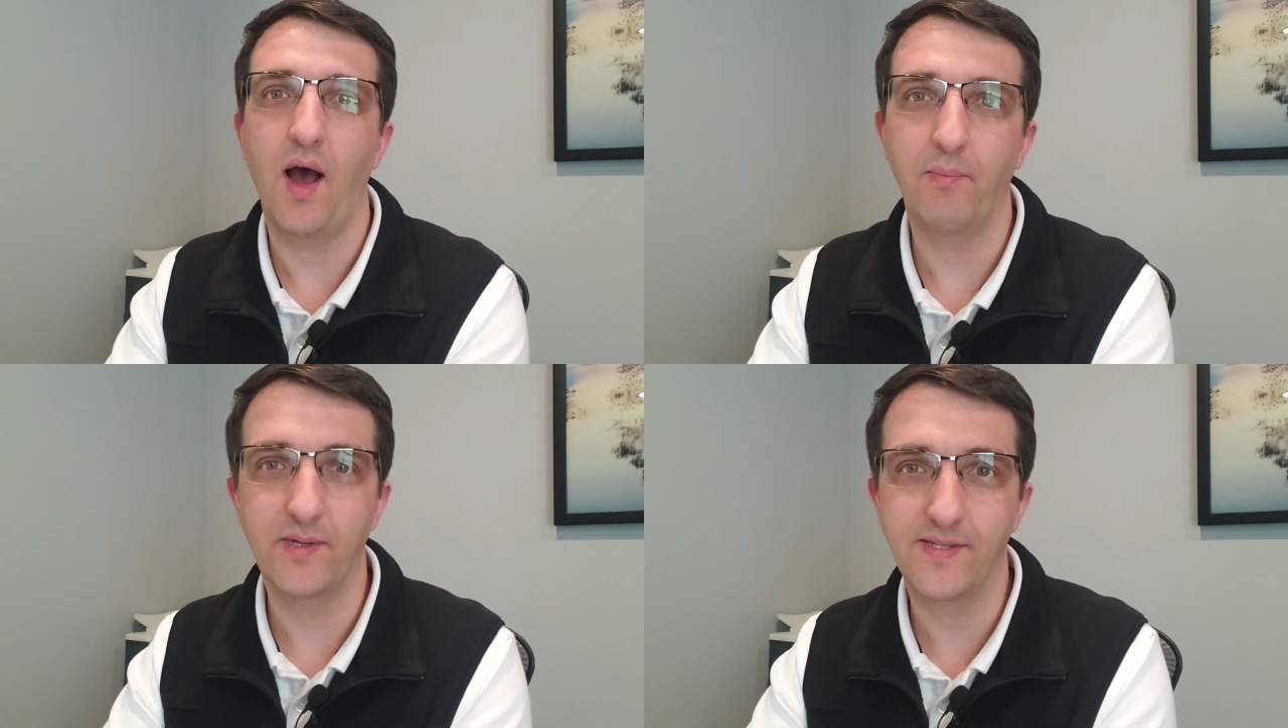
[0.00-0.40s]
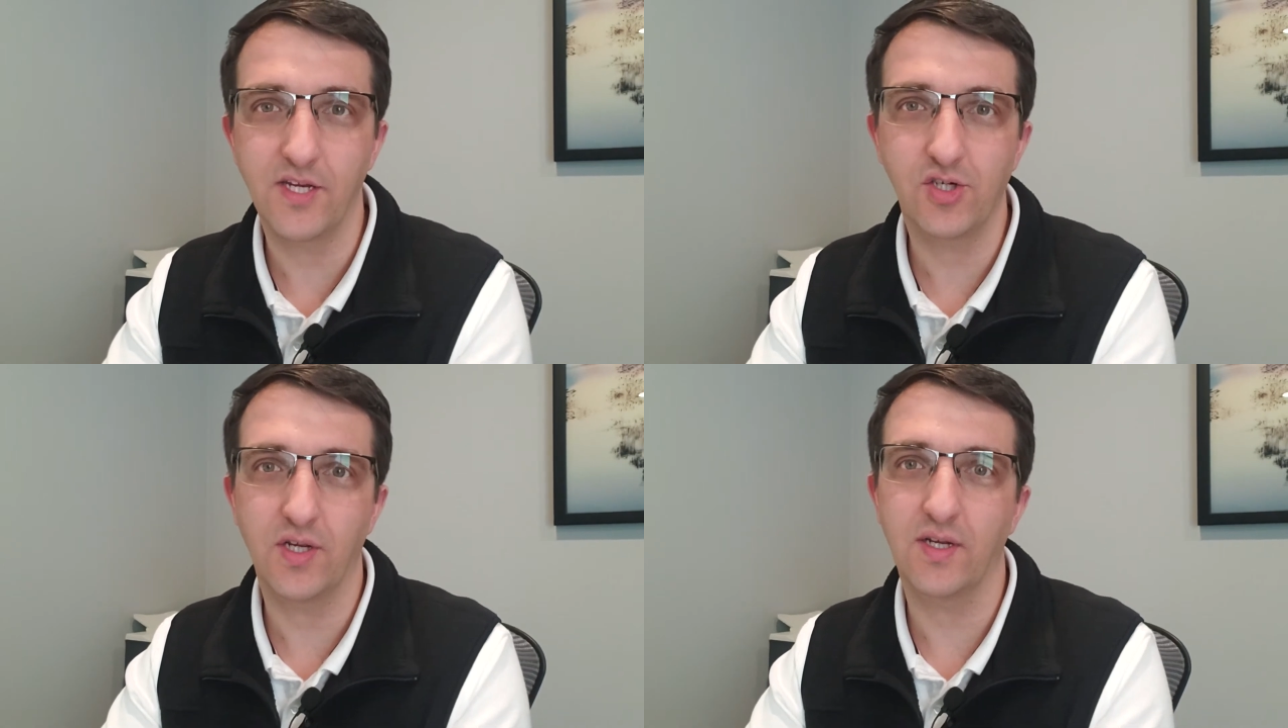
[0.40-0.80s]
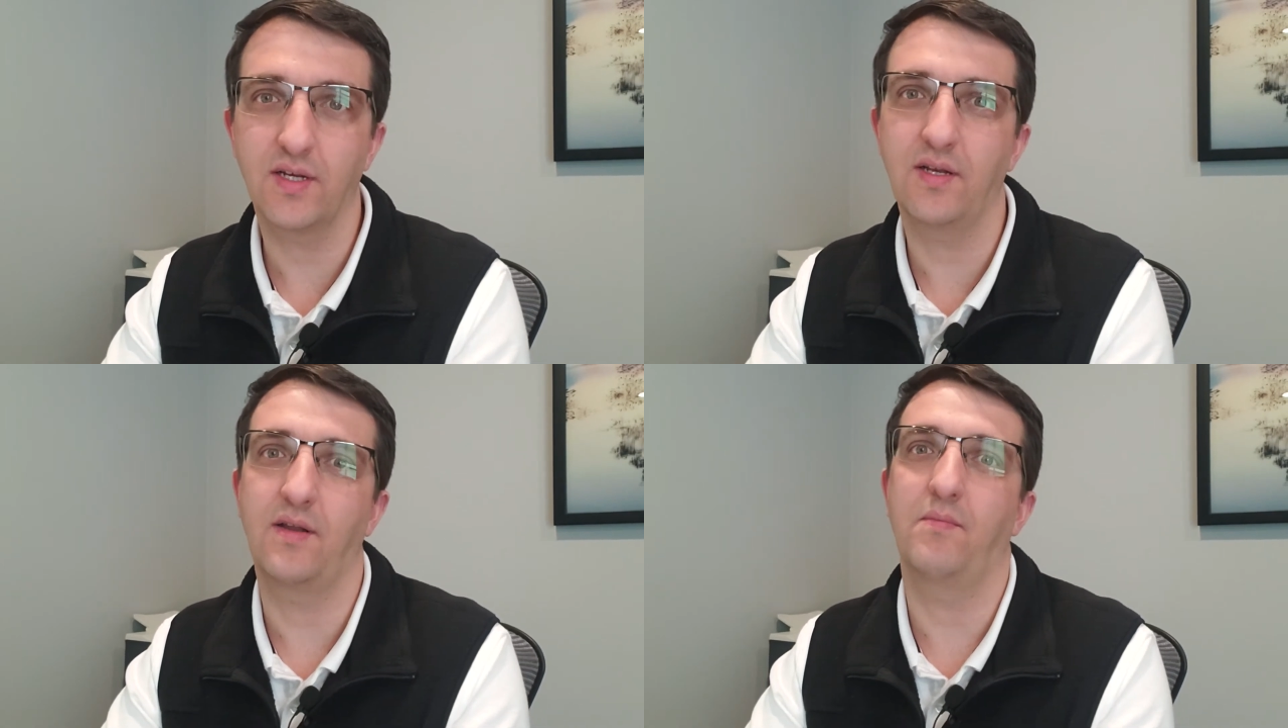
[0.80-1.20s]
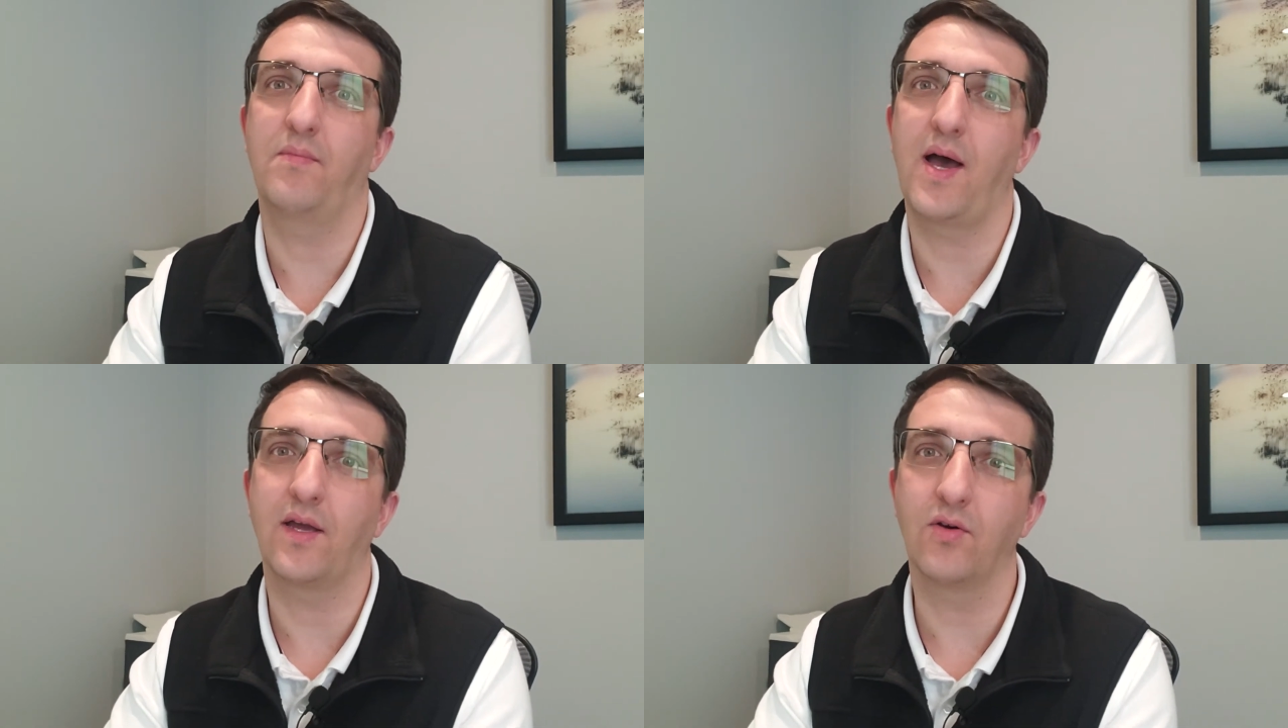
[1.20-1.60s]
opposition
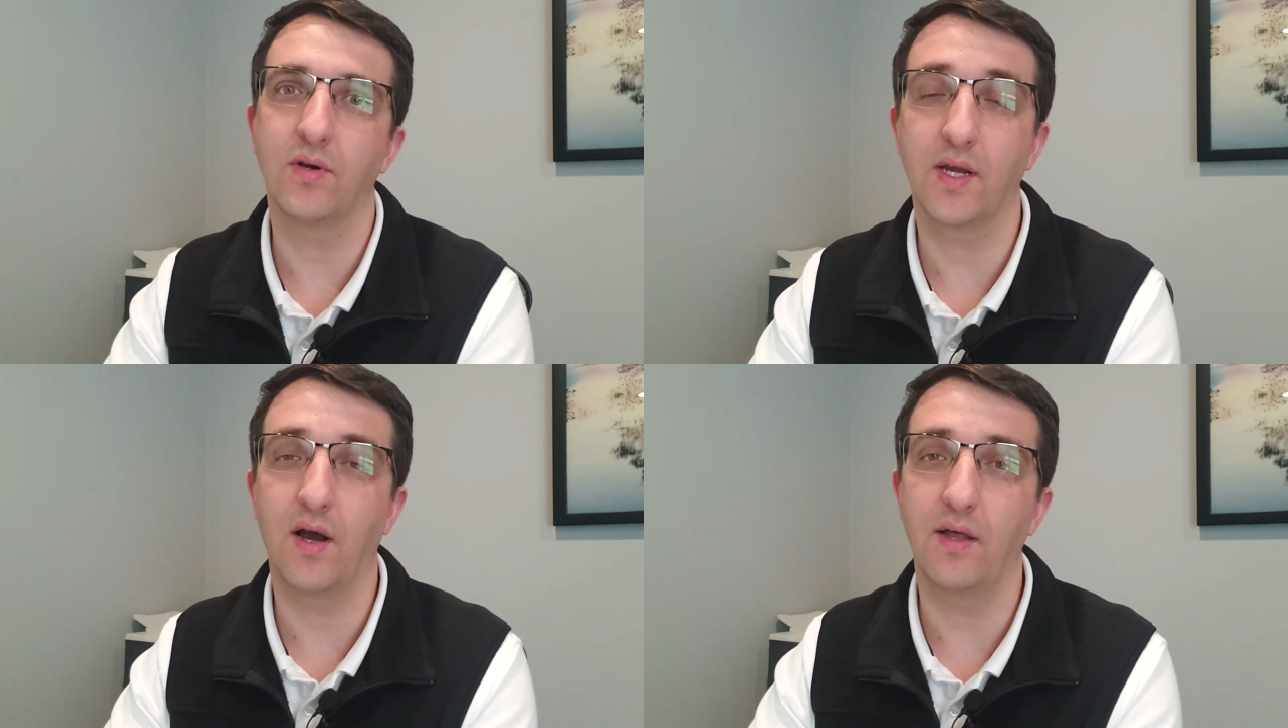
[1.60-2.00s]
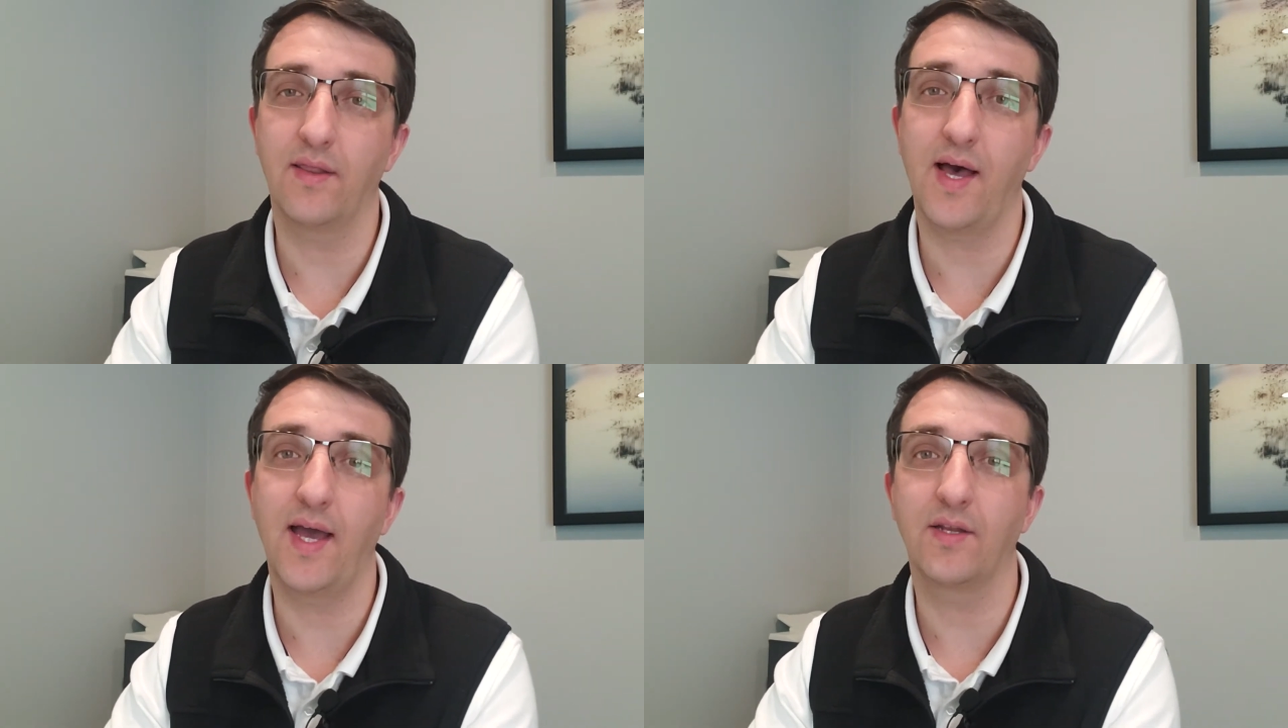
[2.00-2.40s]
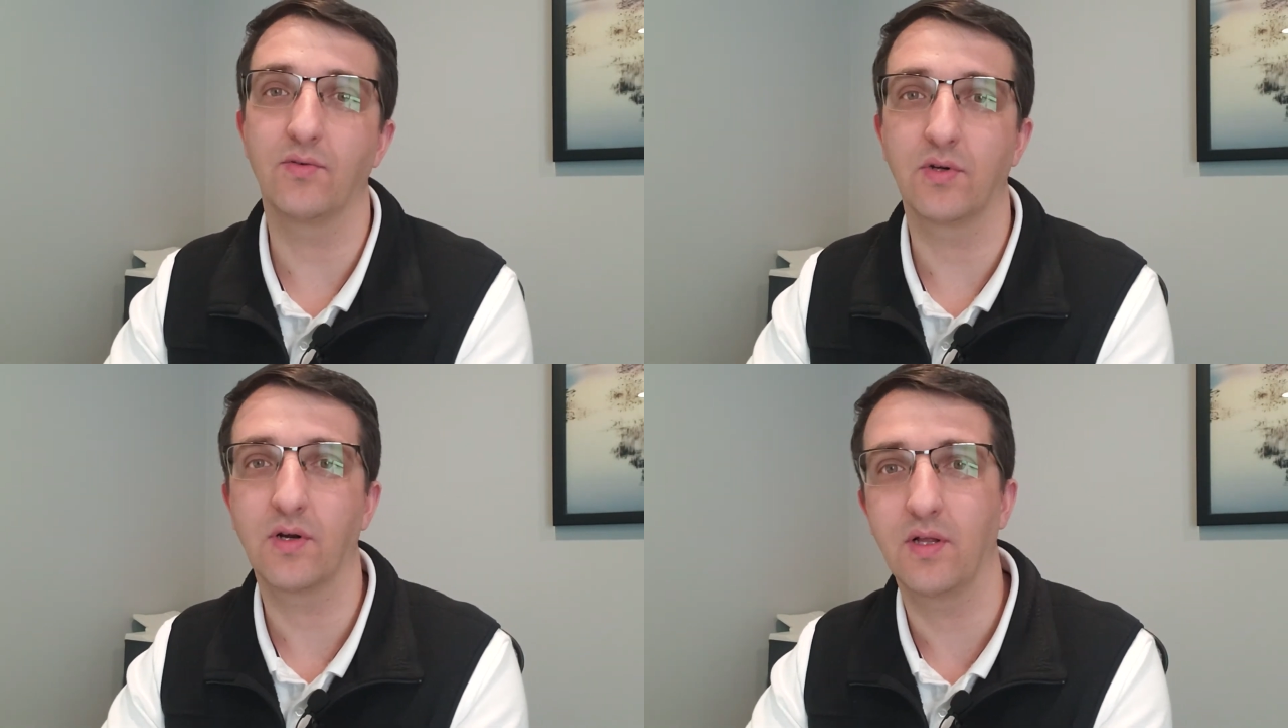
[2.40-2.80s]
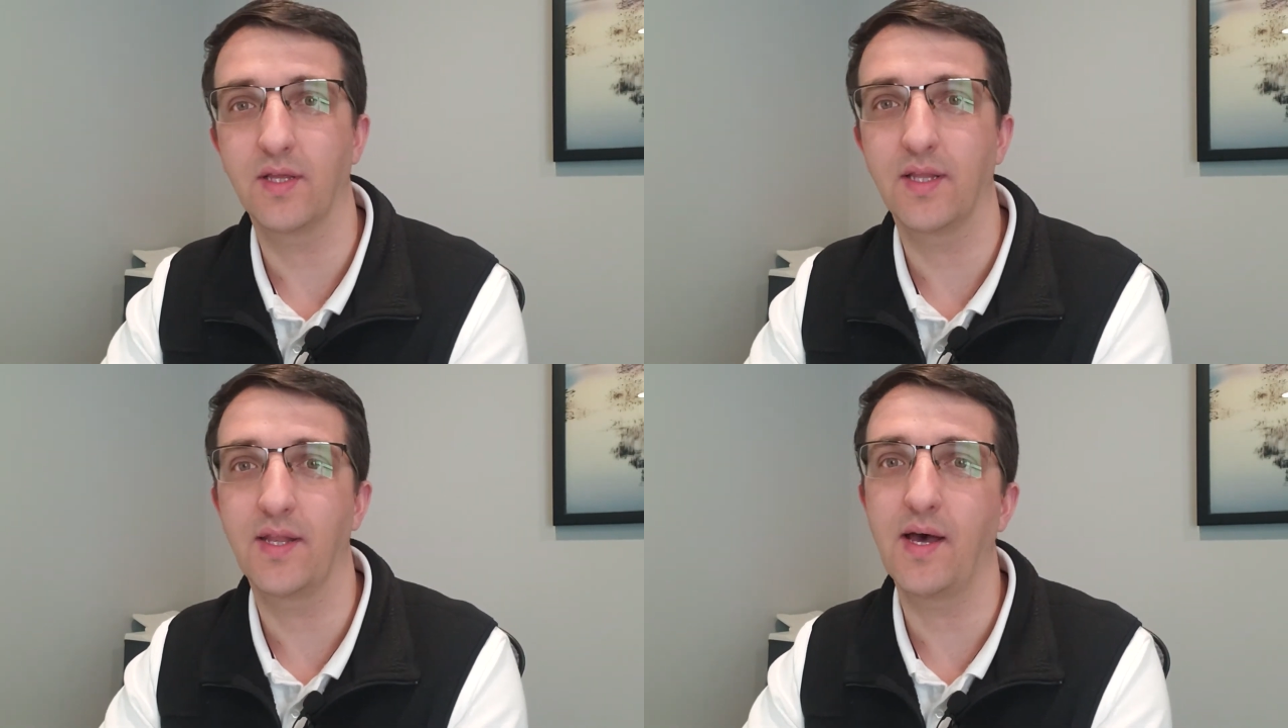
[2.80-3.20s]
by going online or
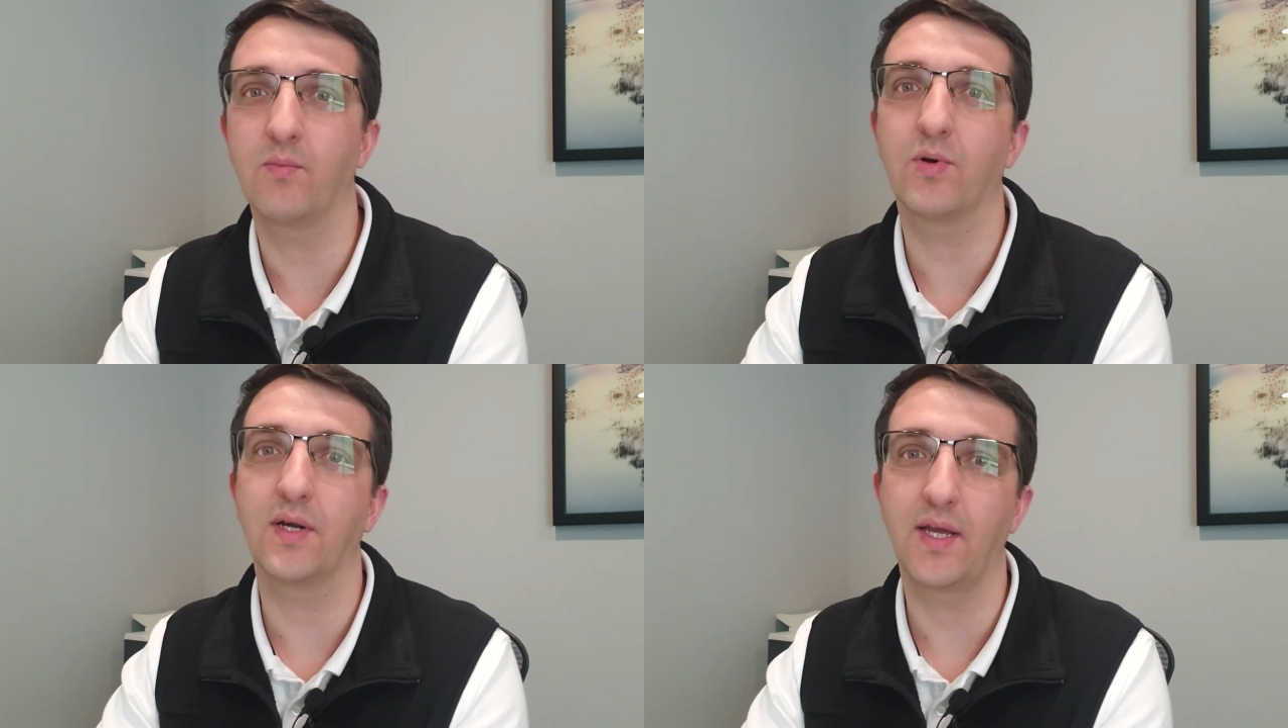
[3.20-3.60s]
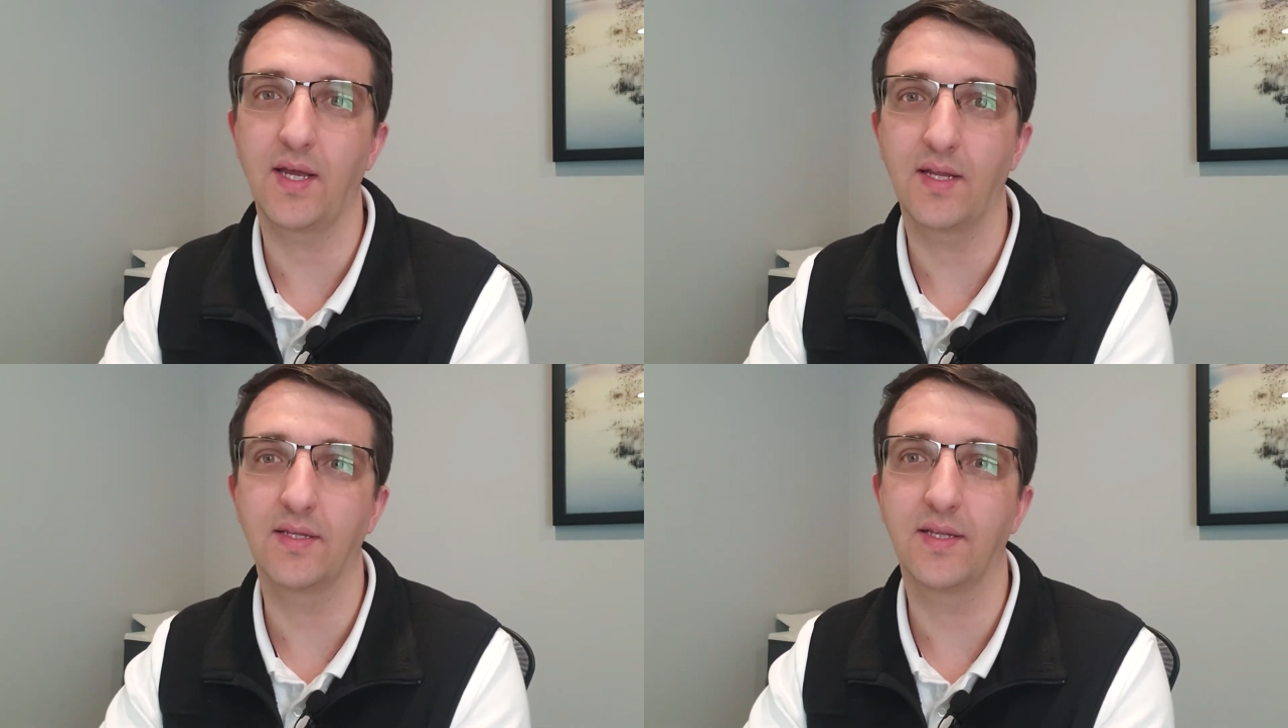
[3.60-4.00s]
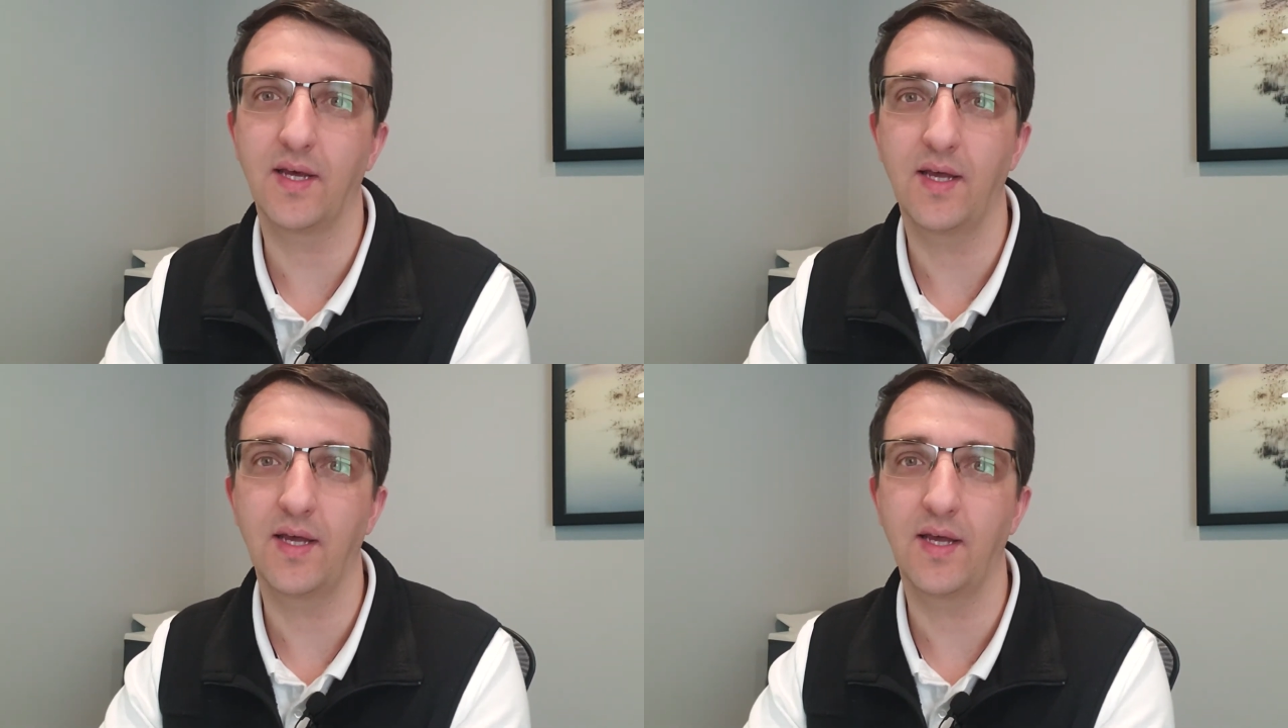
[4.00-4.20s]
calling the number and